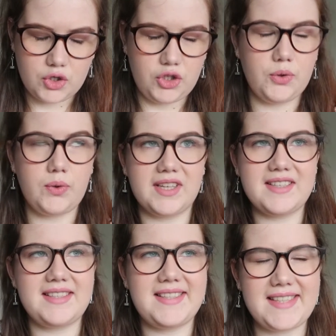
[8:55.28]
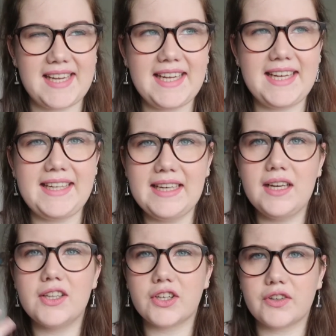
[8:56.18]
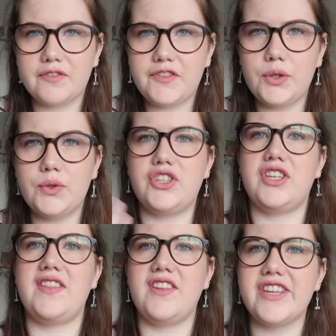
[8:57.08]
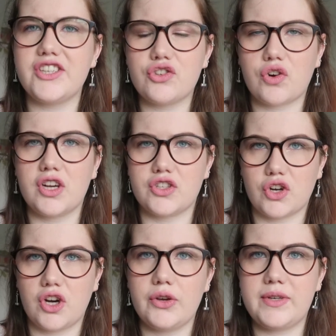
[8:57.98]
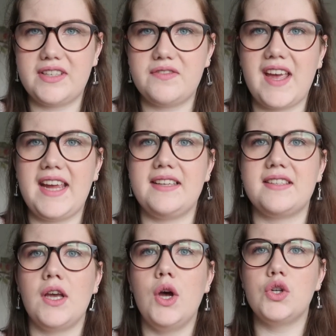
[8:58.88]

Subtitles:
you can see the confusion and the distrust on Loki's face